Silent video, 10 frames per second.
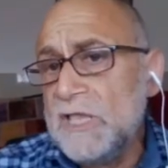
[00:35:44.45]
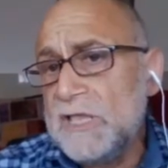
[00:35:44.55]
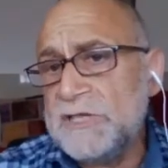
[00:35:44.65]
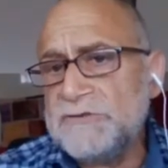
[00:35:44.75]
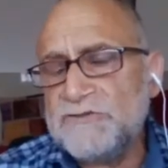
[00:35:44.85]

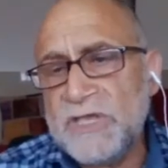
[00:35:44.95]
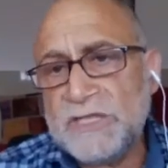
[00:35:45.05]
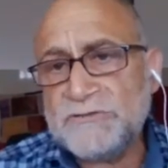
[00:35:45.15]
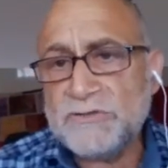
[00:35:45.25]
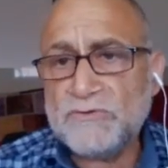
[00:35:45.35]

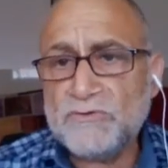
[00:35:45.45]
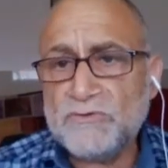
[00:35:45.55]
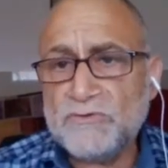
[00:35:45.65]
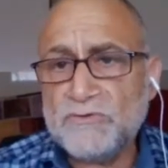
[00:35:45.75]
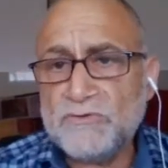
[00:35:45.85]
initiated
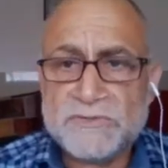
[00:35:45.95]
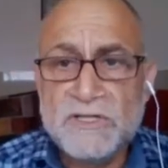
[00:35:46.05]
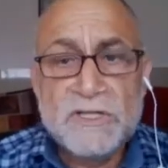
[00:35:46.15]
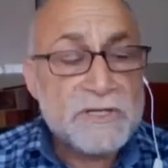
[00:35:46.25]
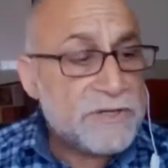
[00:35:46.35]
talks
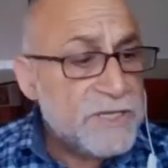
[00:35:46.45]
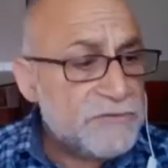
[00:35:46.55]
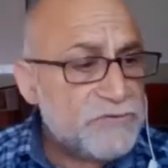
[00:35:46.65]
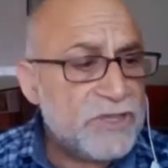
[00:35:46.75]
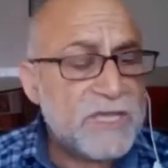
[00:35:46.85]

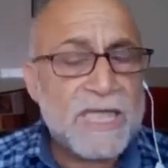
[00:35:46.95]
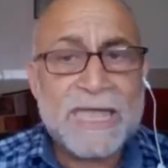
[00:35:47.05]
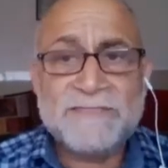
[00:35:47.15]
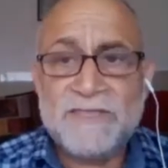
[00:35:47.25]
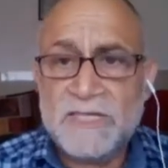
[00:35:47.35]
reaching a
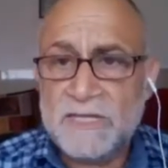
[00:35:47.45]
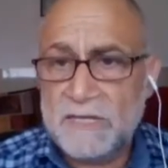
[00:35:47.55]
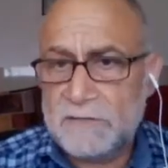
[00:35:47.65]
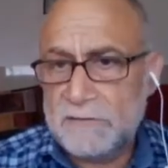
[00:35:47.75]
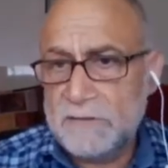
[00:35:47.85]
deal,
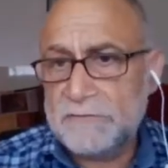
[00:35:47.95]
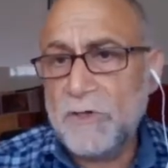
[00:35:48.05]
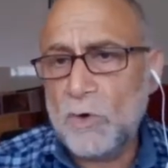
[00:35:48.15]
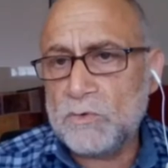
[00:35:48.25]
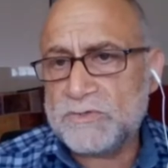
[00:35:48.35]
the
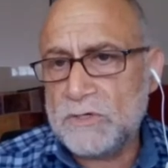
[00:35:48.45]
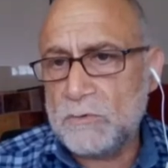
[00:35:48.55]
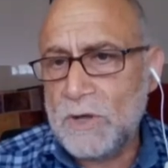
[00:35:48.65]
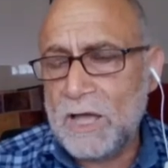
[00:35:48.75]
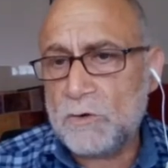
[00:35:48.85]

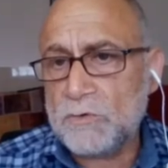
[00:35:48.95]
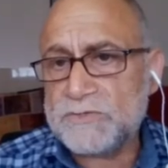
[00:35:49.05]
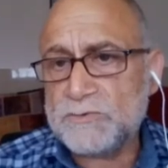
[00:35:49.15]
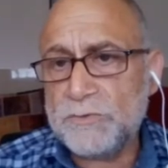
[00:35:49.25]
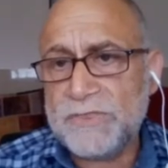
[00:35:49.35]
Oslo
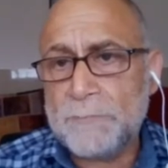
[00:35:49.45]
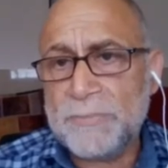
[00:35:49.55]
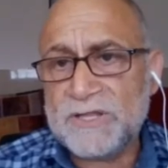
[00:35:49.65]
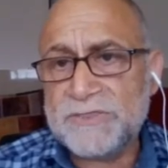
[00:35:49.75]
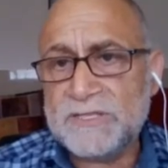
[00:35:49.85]
Accords with
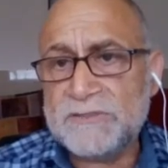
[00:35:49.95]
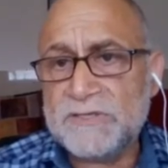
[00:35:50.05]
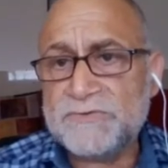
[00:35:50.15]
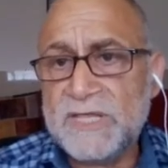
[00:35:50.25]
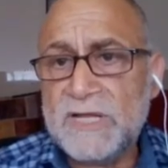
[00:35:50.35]
apartheid
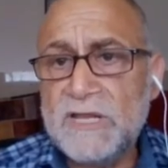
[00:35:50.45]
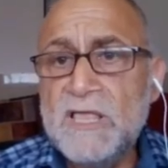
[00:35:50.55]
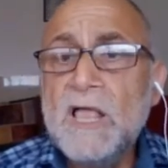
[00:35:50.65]
Israel.